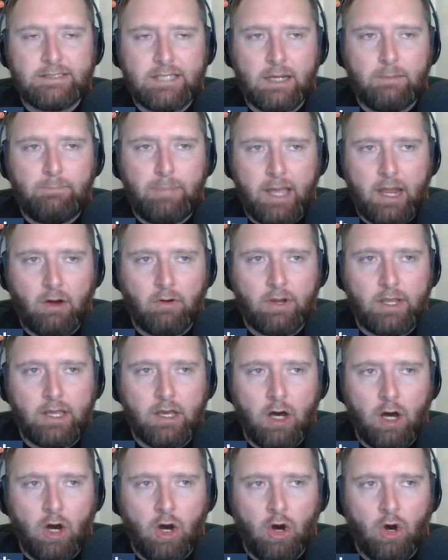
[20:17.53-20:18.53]
to Perry
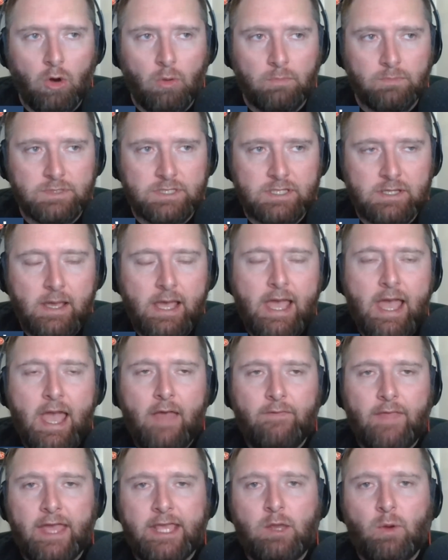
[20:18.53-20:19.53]
Homes.
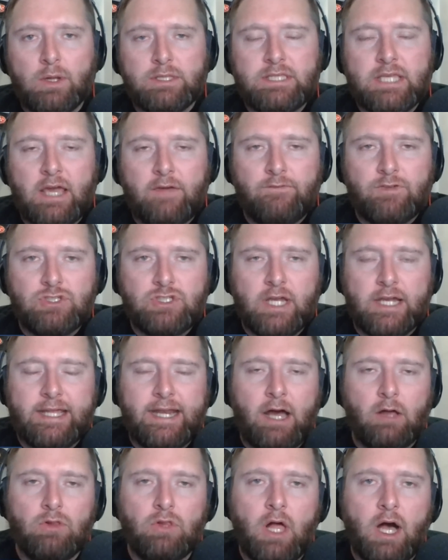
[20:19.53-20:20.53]
Thank you once again for
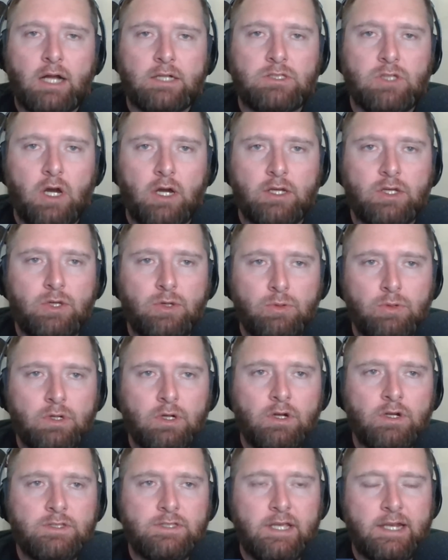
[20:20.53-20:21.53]
checking out Locked On
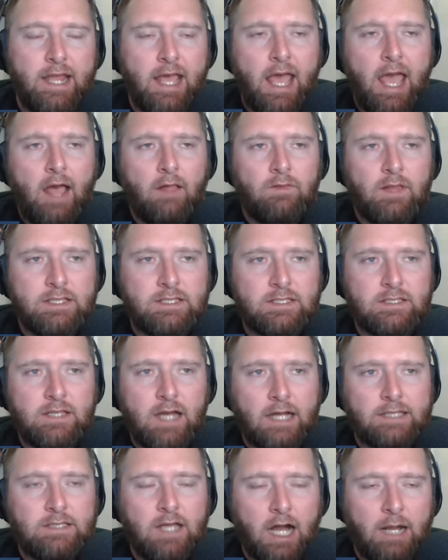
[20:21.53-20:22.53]
Cougars. And let's
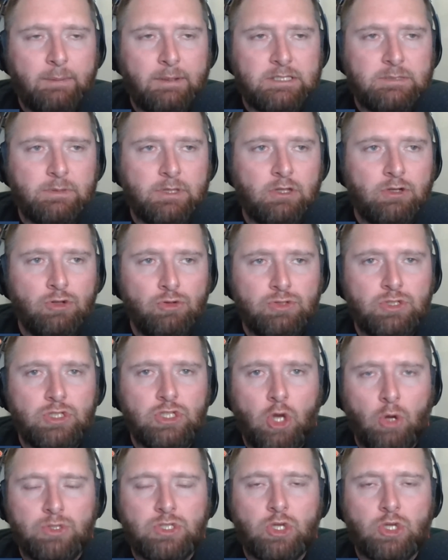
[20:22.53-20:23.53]
talk about some of the news
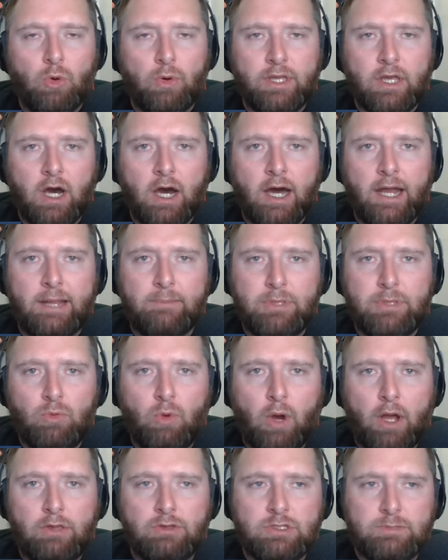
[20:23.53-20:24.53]
and notes going on in
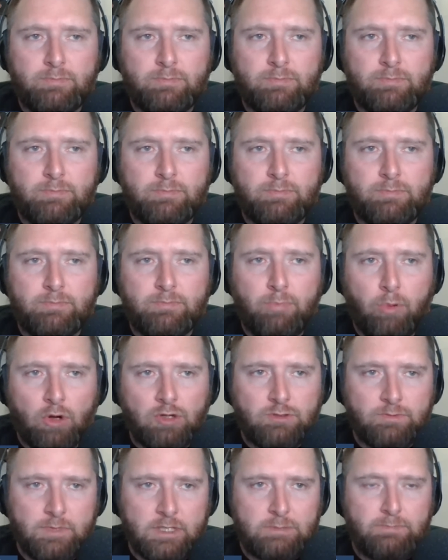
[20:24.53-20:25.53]
BYU sports from this
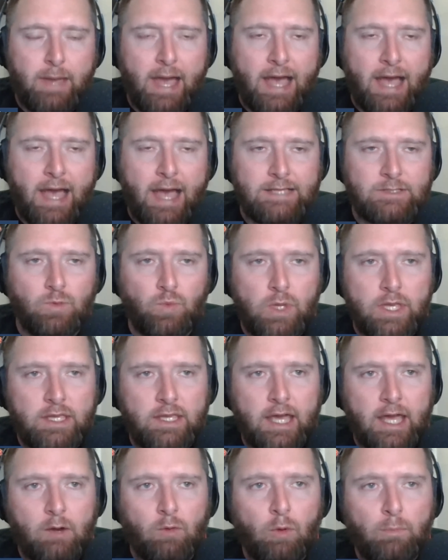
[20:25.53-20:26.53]
past weekend. Well,
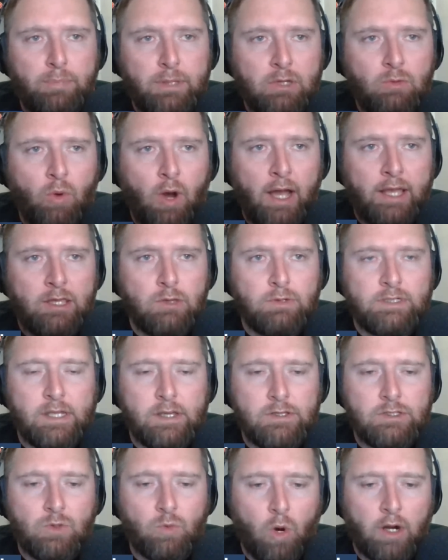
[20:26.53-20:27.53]
BYU continues to work in
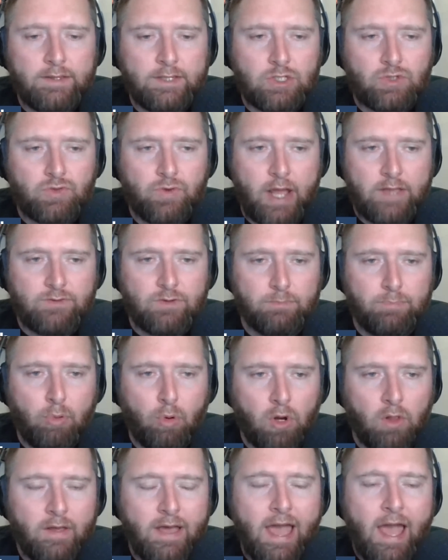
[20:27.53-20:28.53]
the transfer portal.
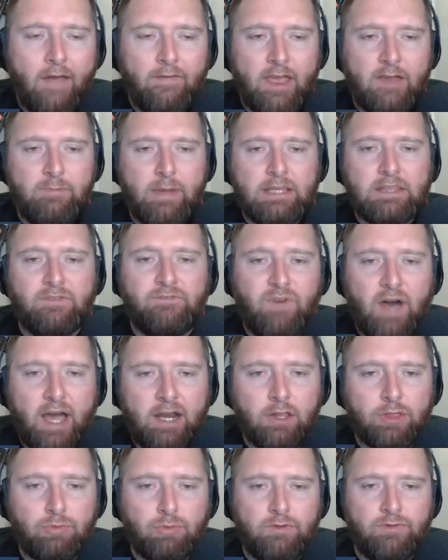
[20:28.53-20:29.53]
They've made the final
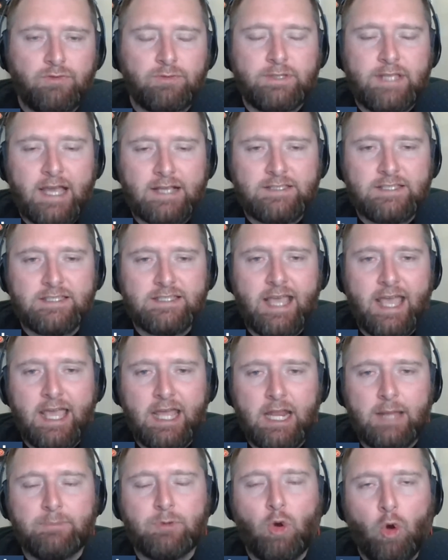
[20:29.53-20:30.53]
three for Texas
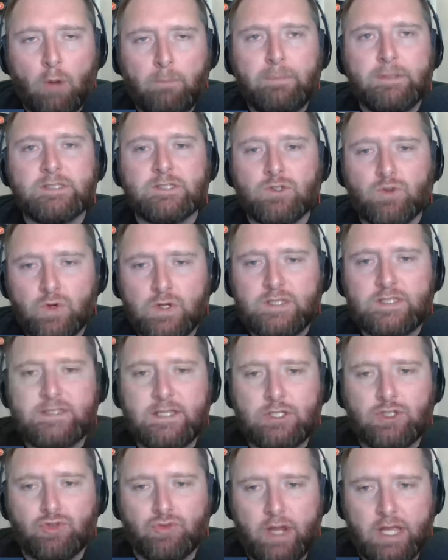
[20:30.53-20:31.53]
A&M Corpus
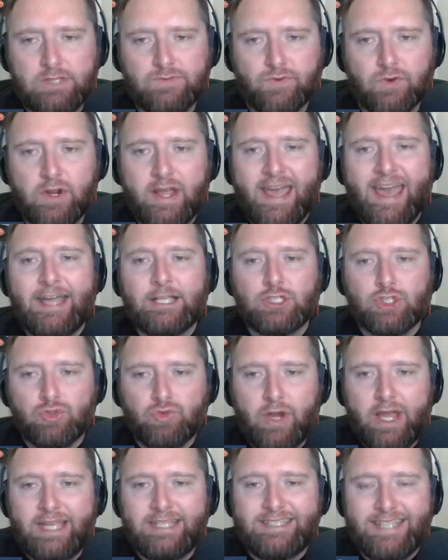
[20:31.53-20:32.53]
Christi transfer
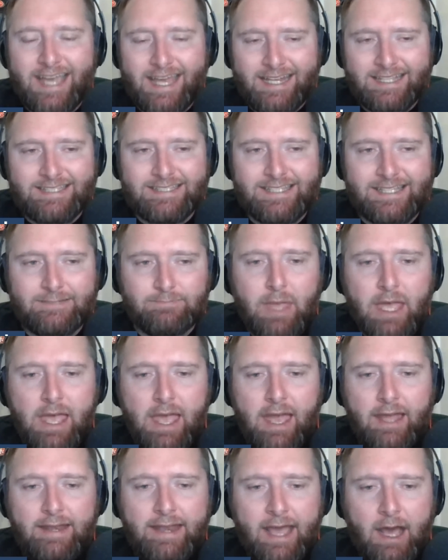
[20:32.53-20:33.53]
Trey Tennyson.
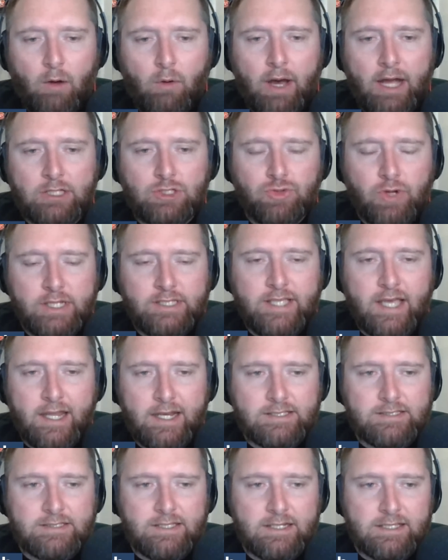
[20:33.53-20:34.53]
Now, Trey
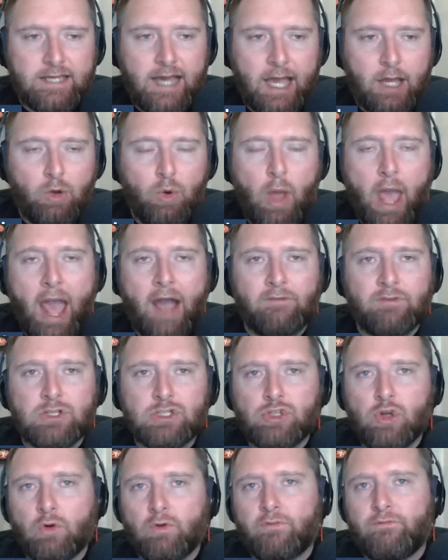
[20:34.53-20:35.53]
Tennyson is a guy who
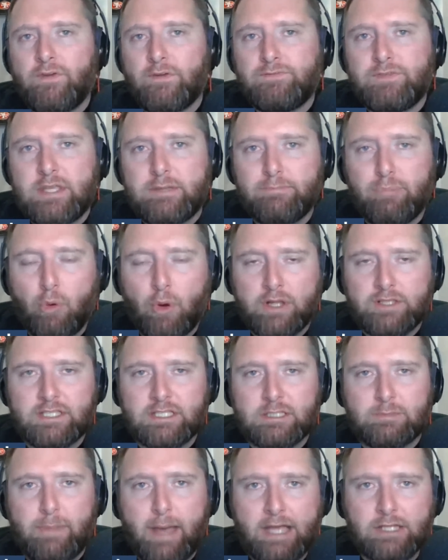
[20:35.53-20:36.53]
averaged over 15
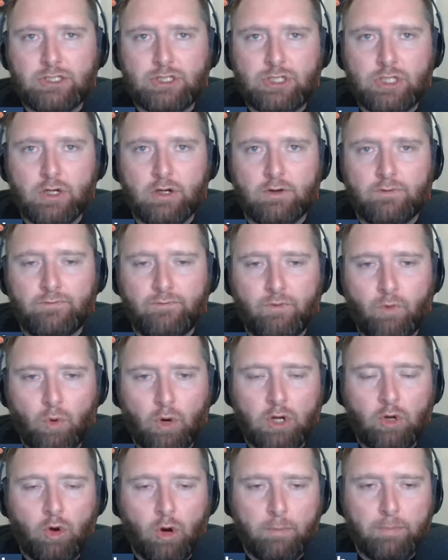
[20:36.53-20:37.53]
points this past year
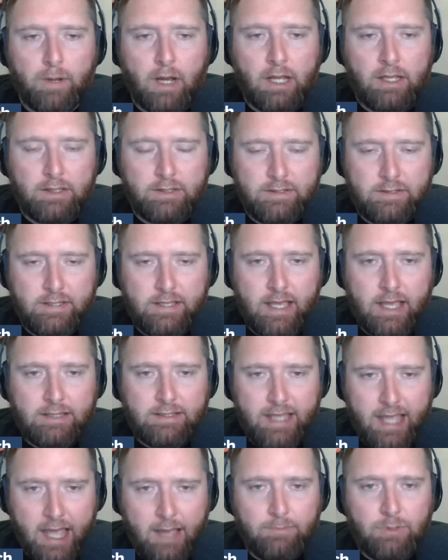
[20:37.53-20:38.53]
for
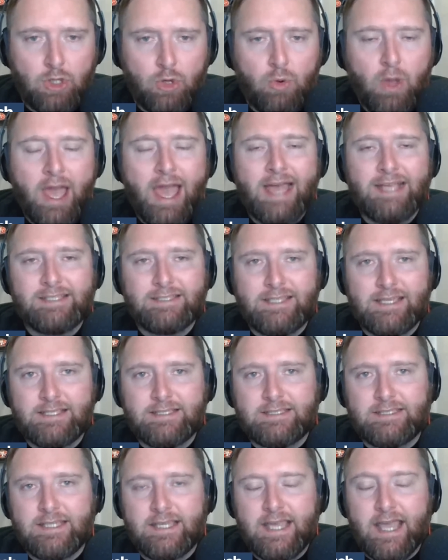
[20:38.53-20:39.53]
TAMU
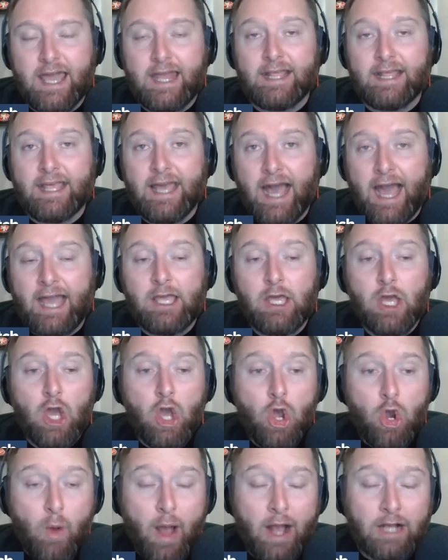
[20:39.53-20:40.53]
CC, and a guy
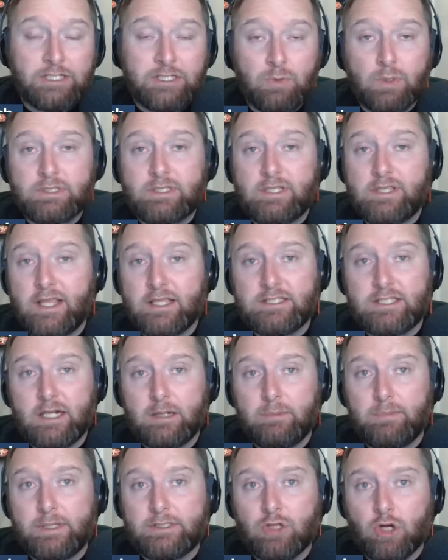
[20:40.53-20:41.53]
who actually went to the
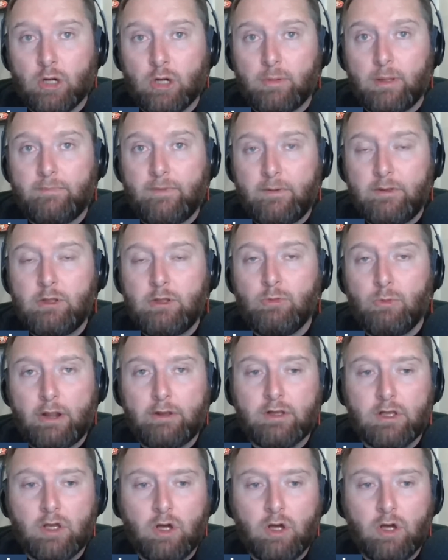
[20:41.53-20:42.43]
NCAA tournament. Many of you